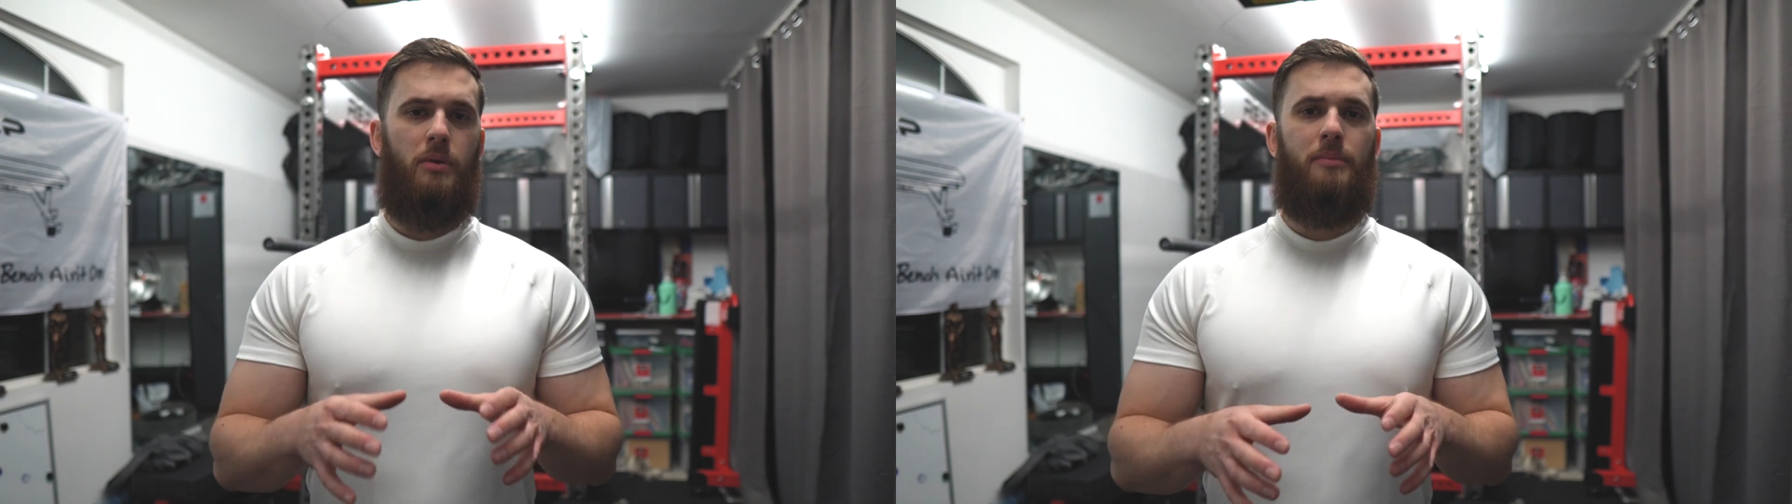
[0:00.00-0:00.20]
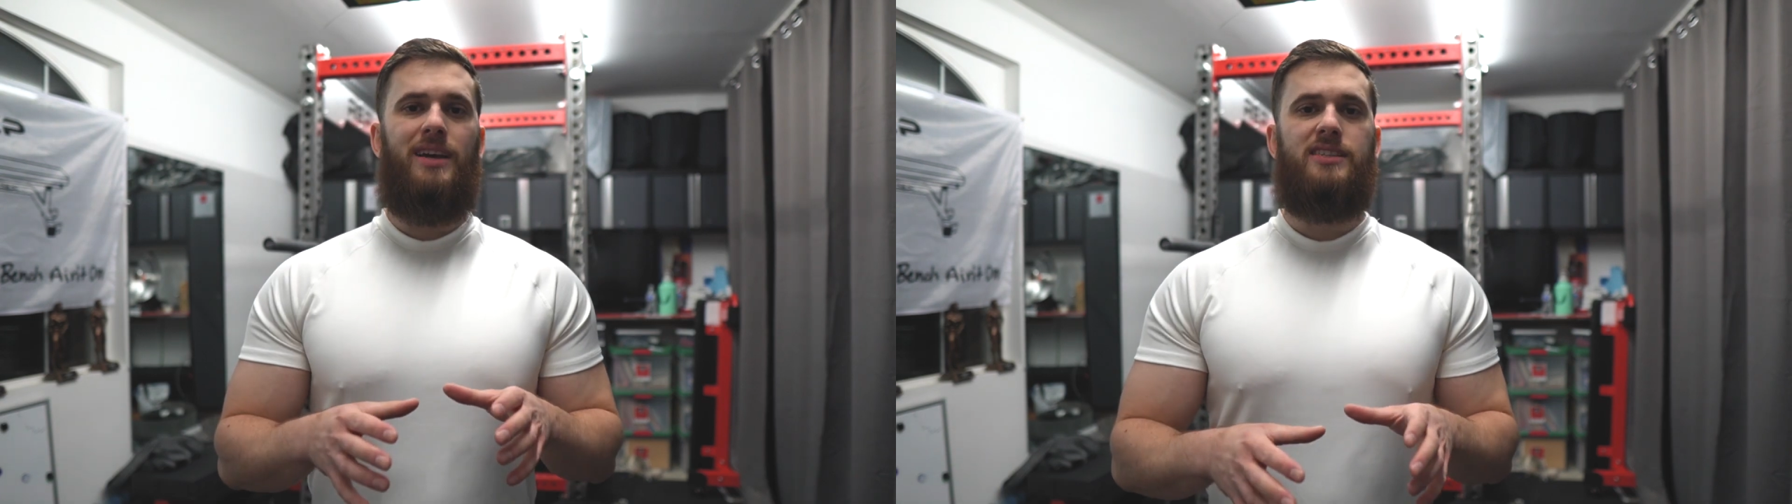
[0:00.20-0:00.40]

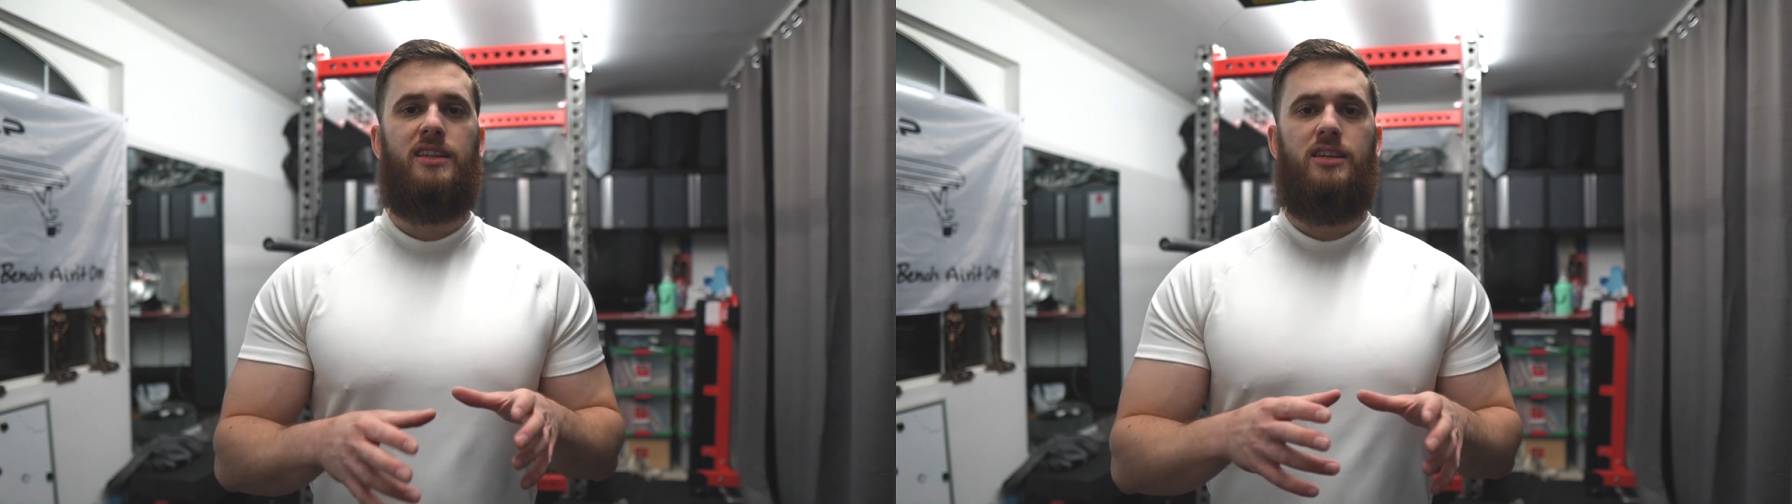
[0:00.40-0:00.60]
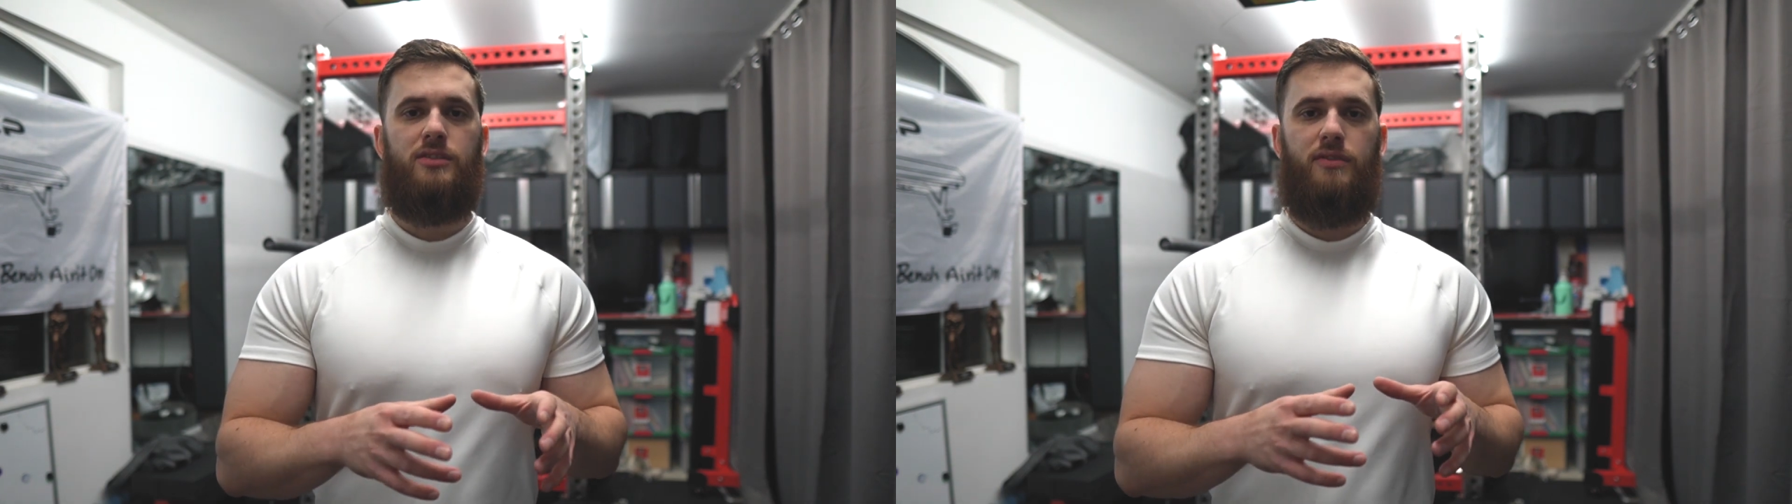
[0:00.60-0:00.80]
but
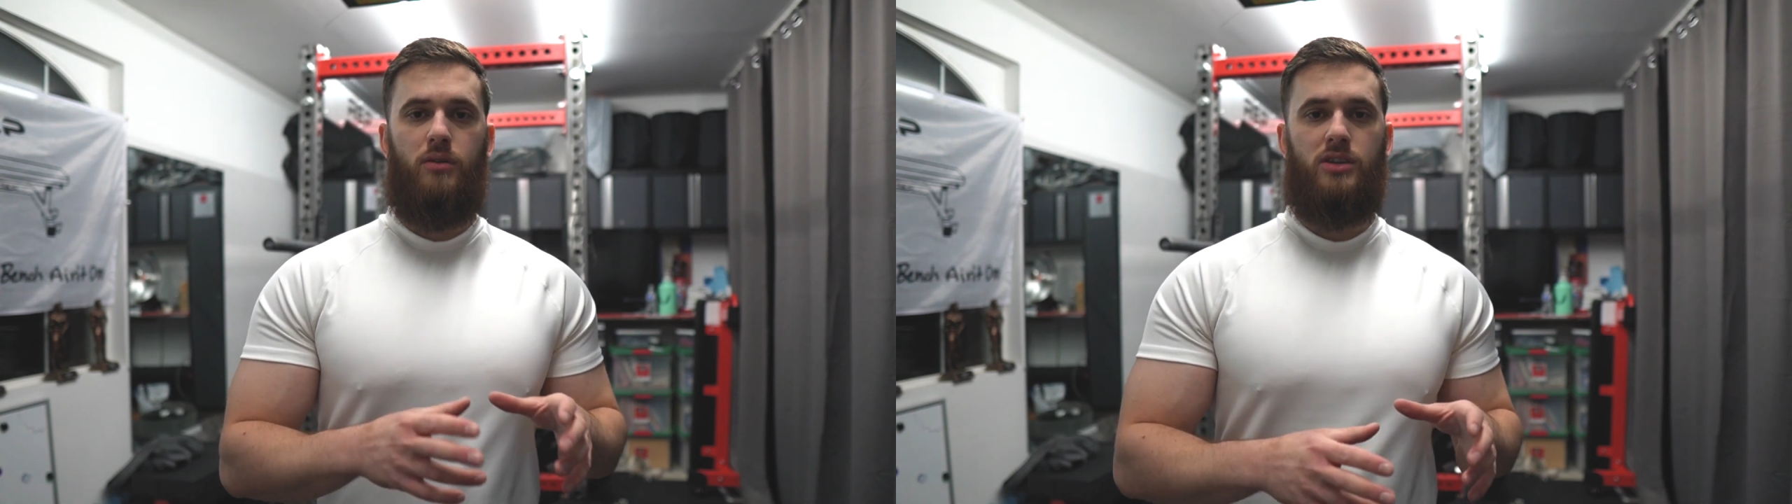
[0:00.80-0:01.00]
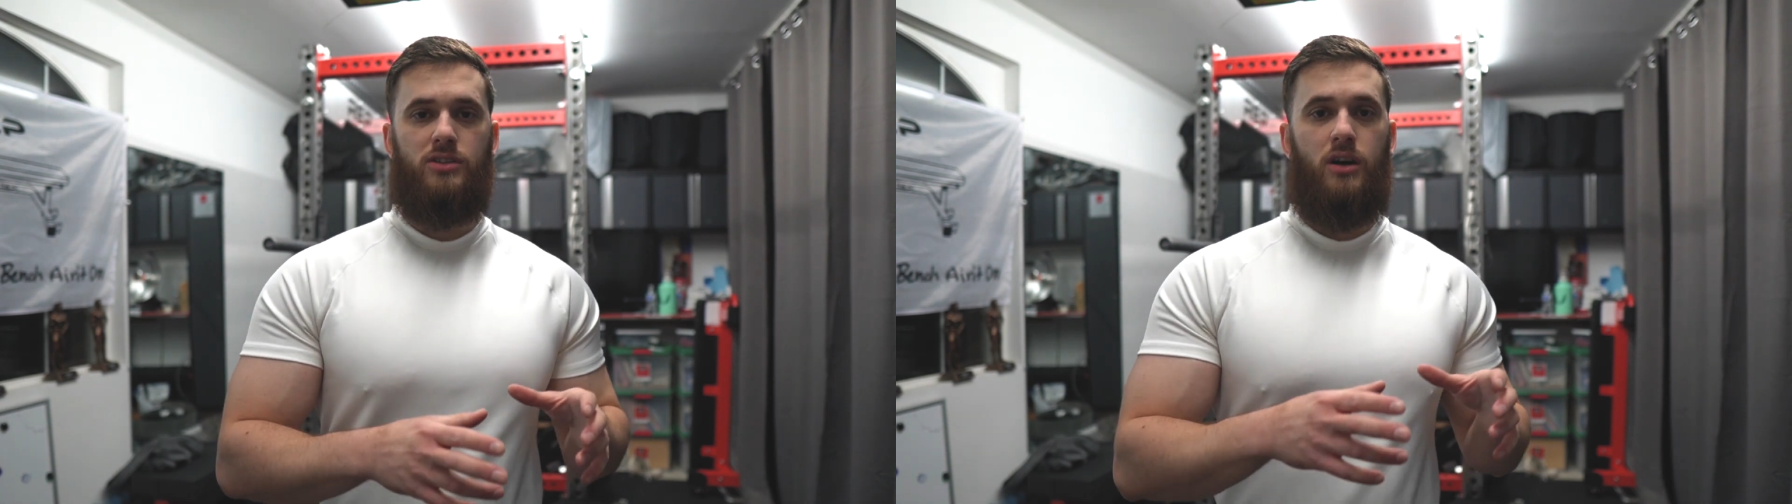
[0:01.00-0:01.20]
basically it's
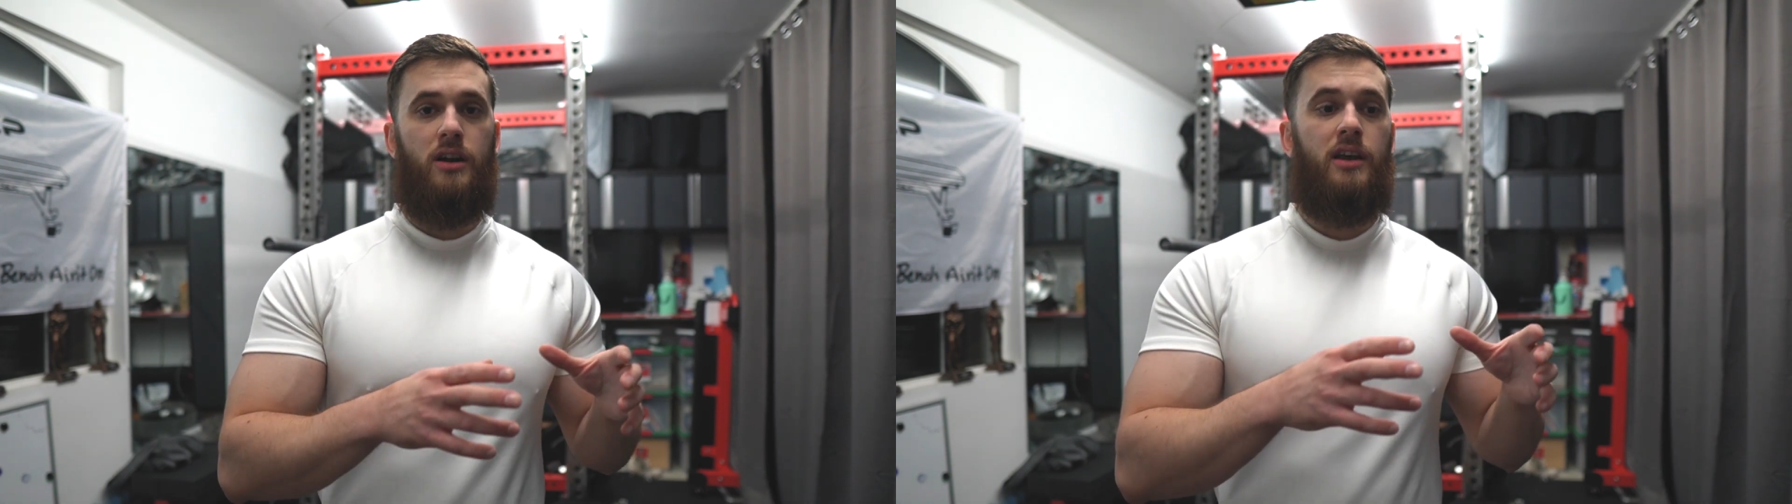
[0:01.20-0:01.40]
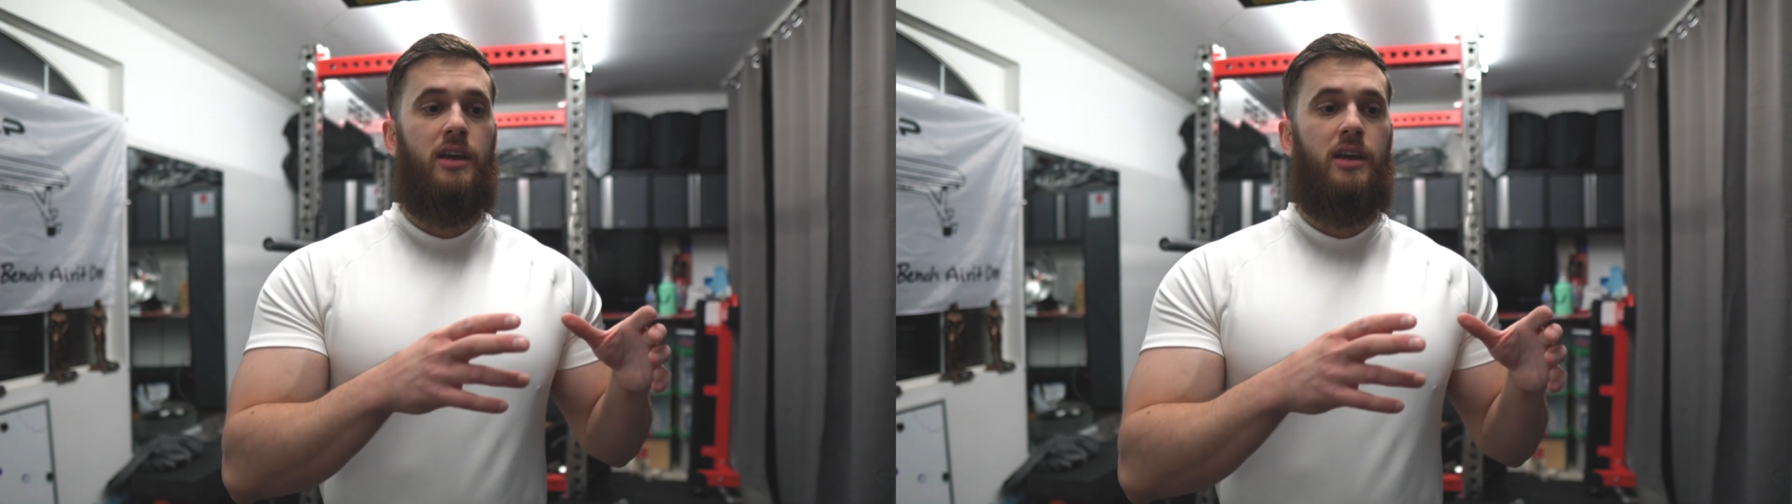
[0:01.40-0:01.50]
focused on